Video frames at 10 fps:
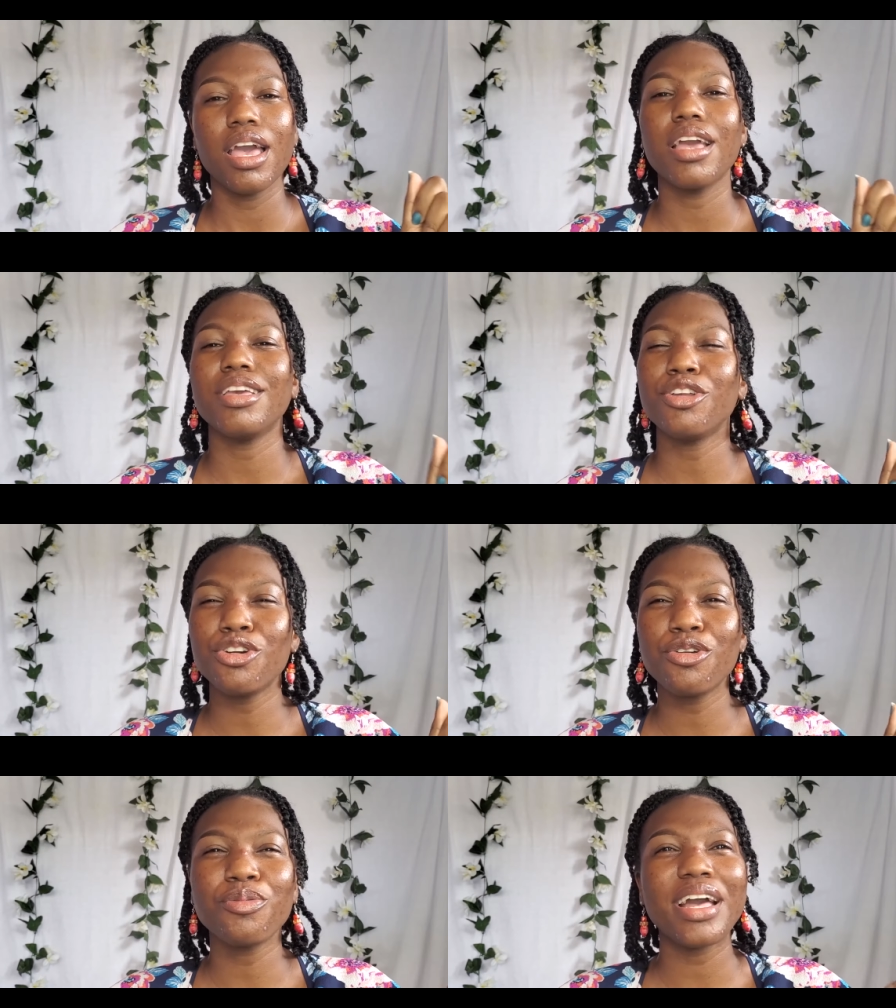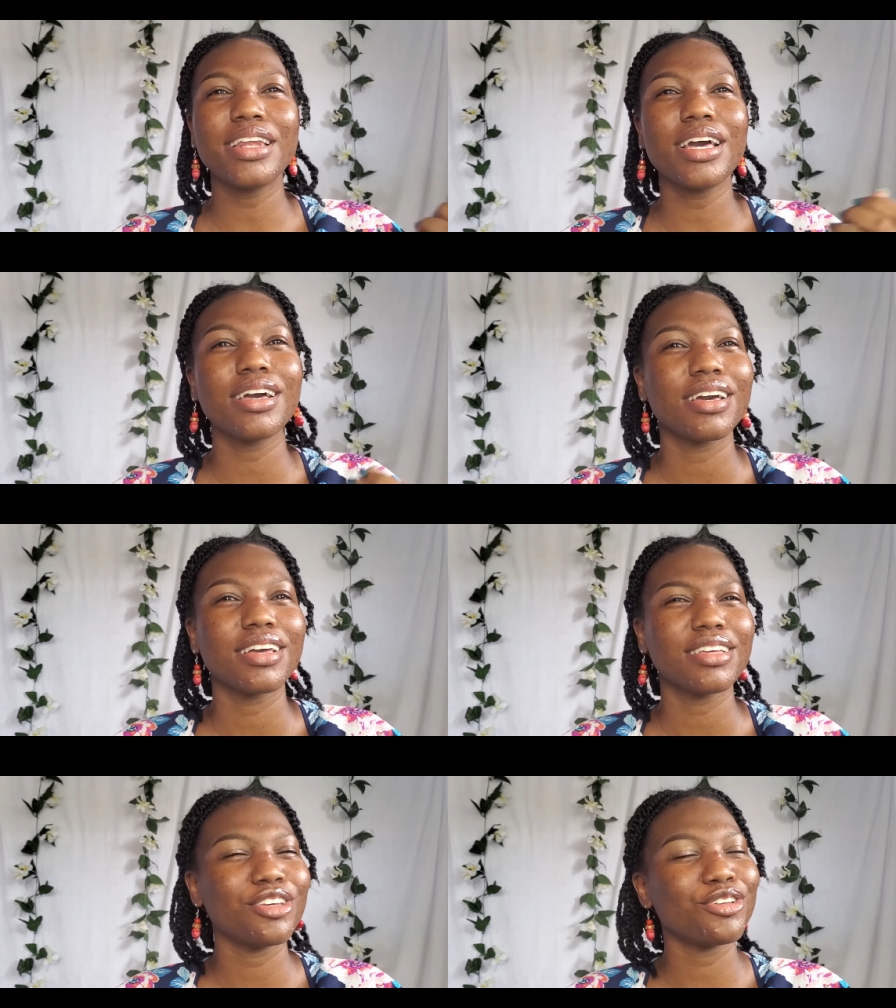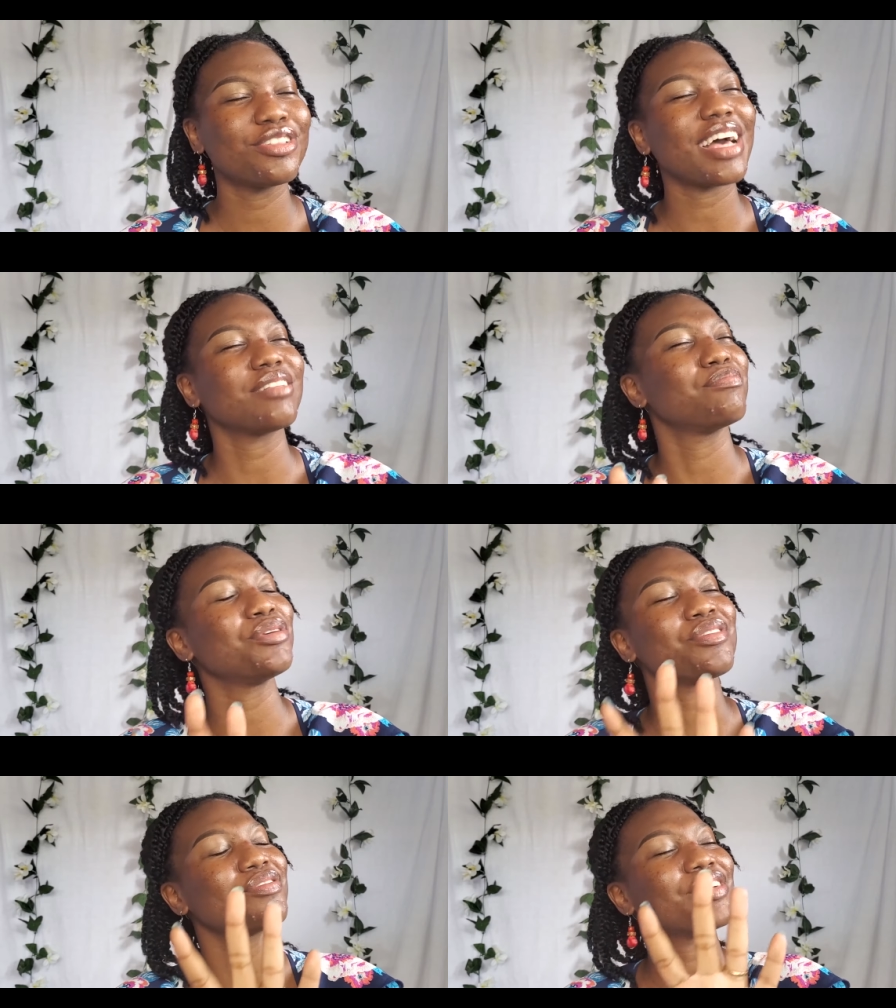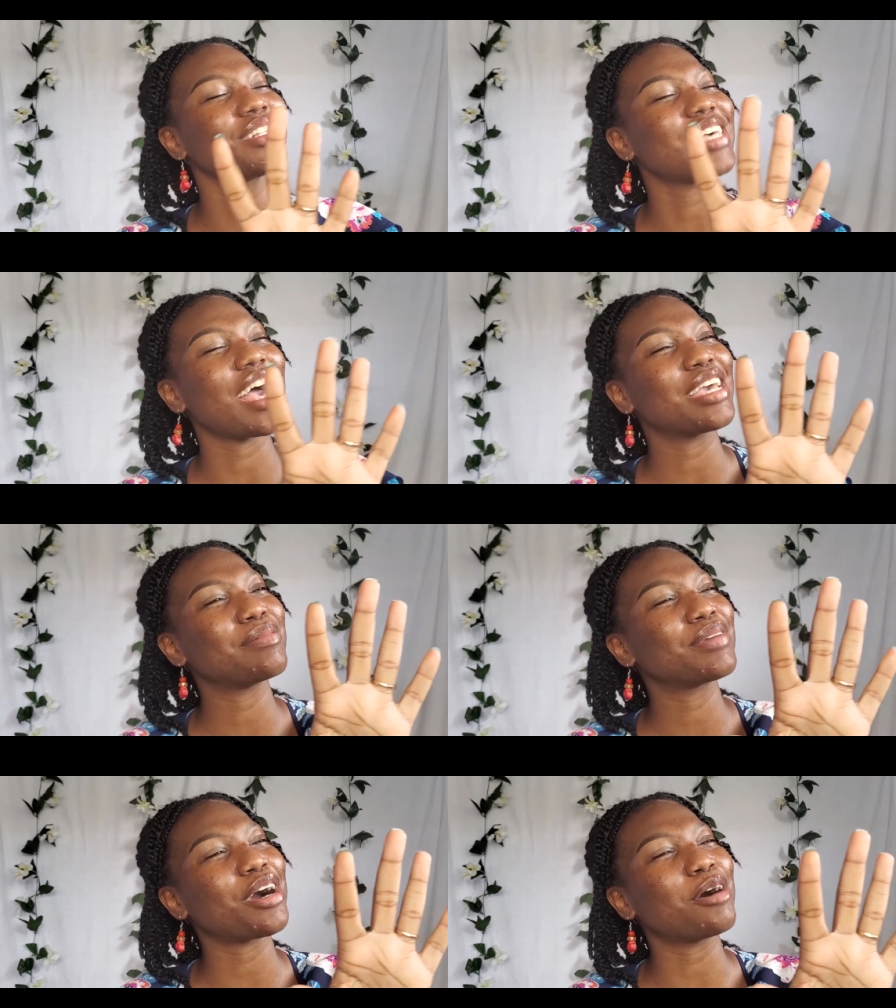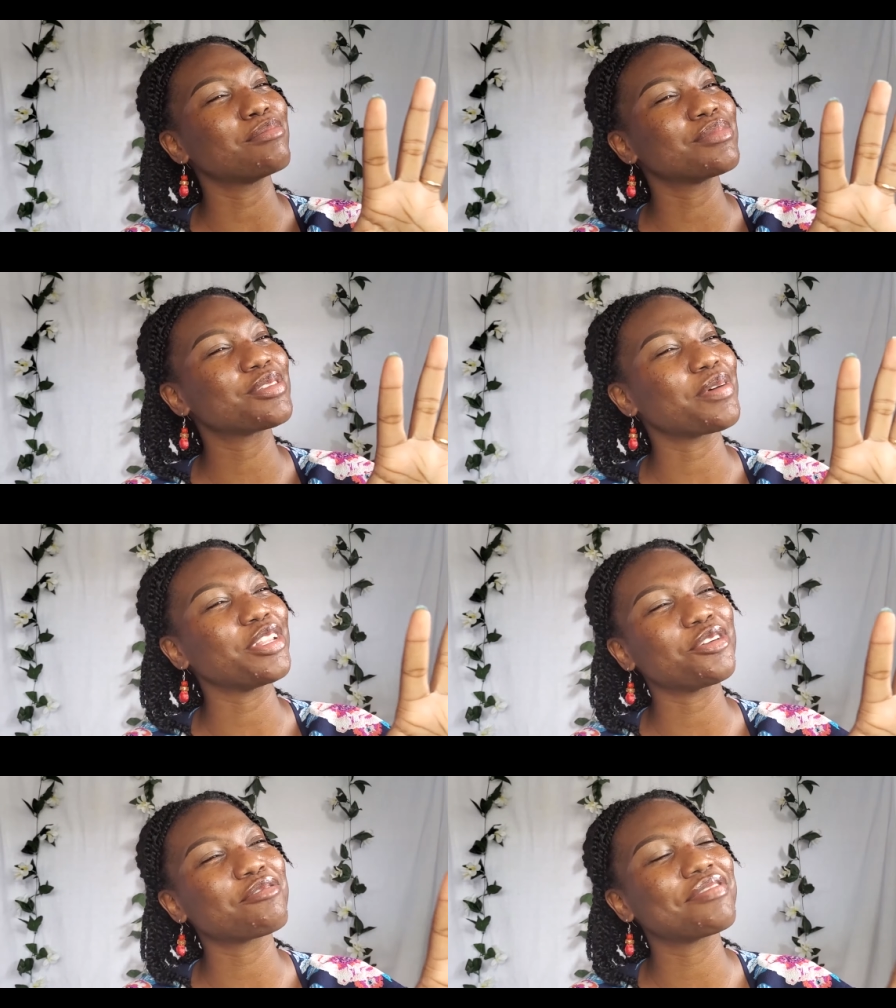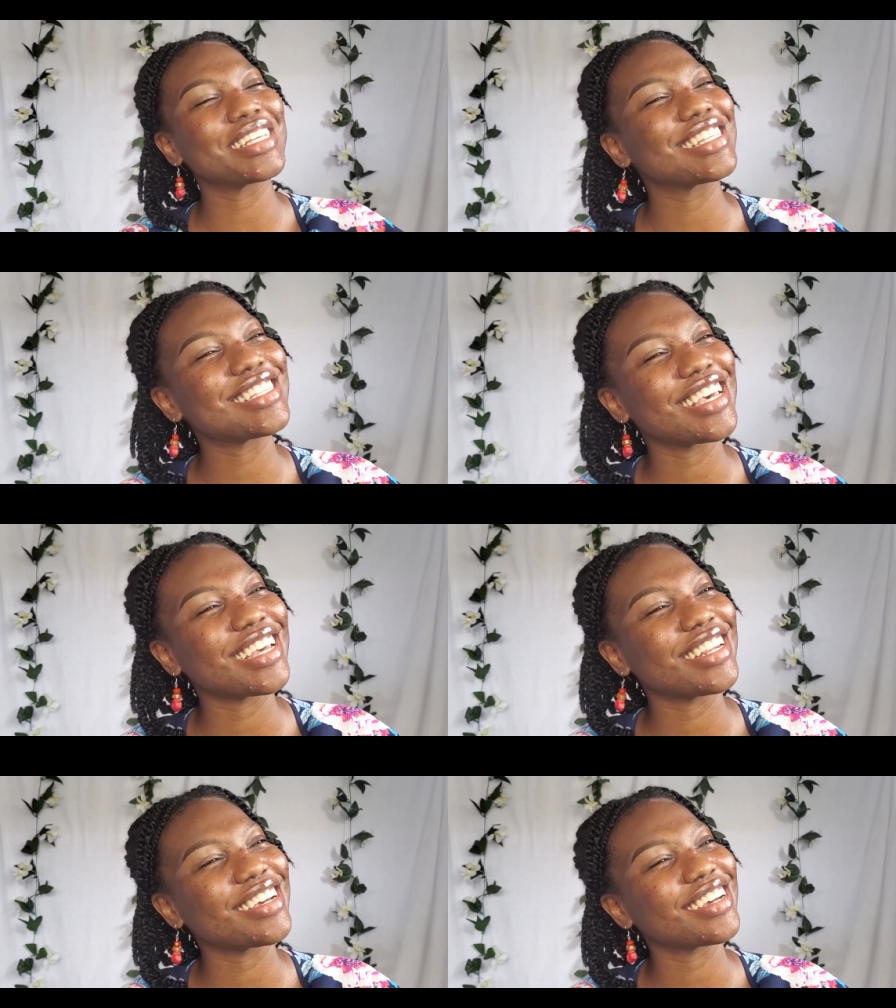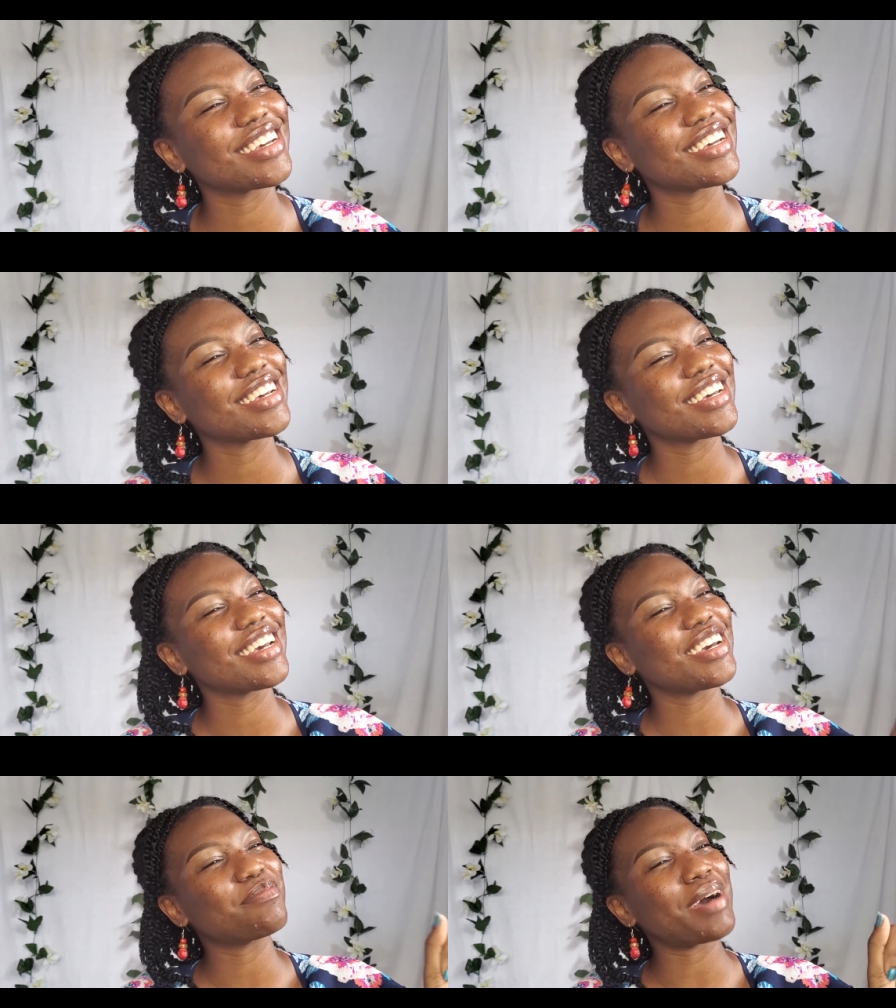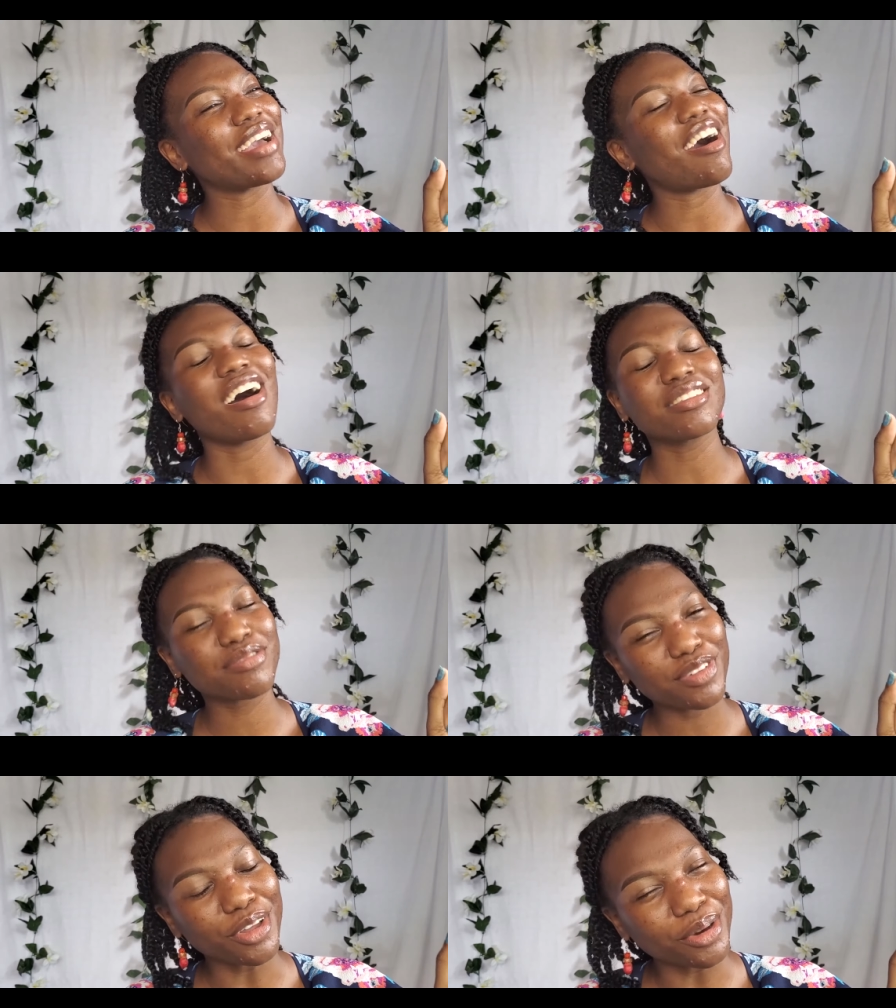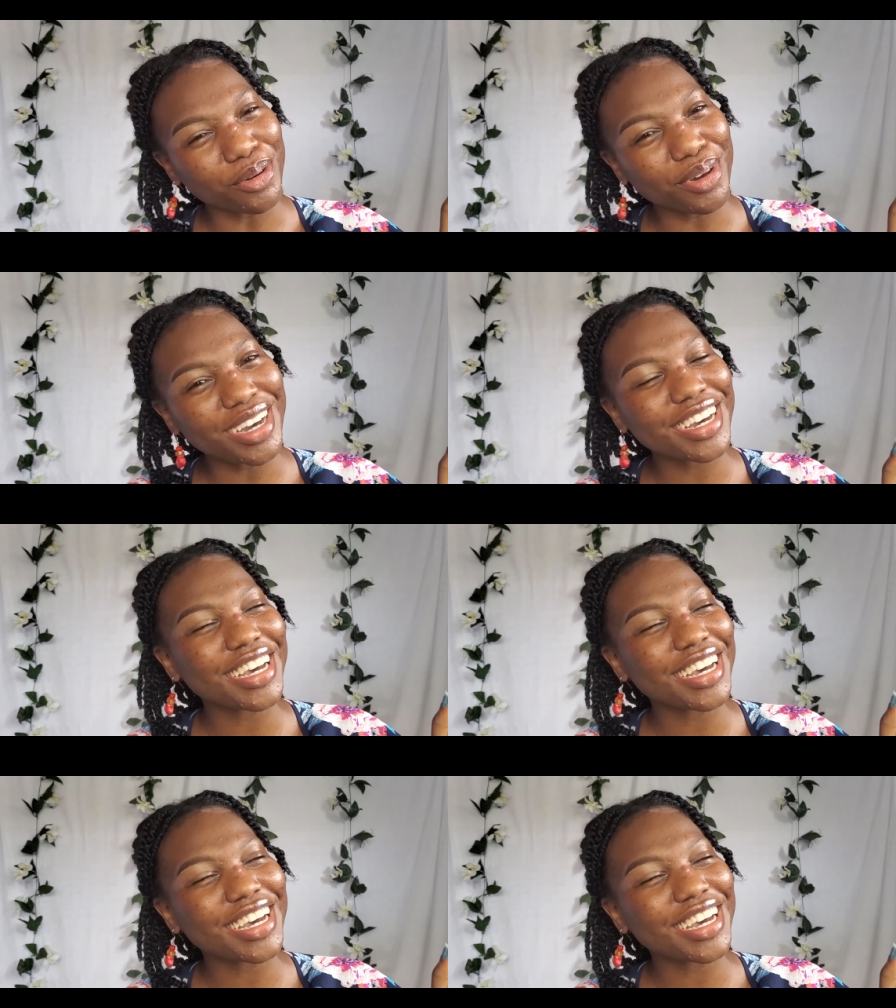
you know, when that beautiful time comes when you're visited by Aunt Flo,